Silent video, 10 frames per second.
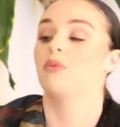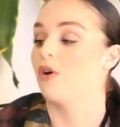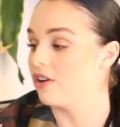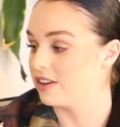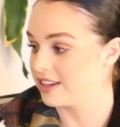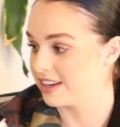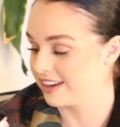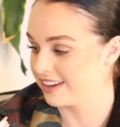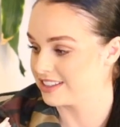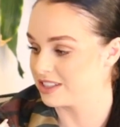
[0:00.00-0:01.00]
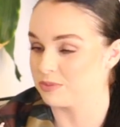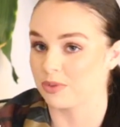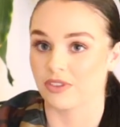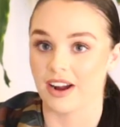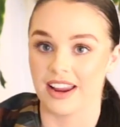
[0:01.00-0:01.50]
what?
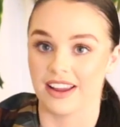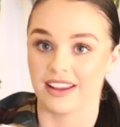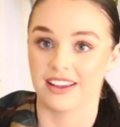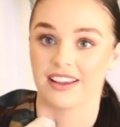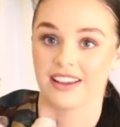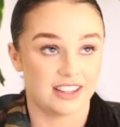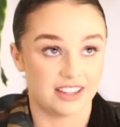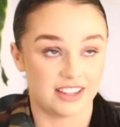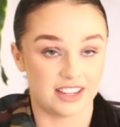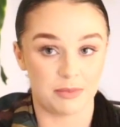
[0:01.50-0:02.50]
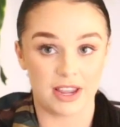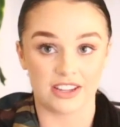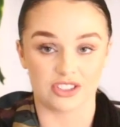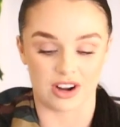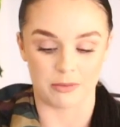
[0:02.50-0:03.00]
Sprink. You're being
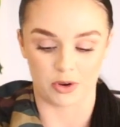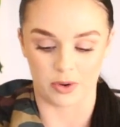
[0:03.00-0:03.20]
a drama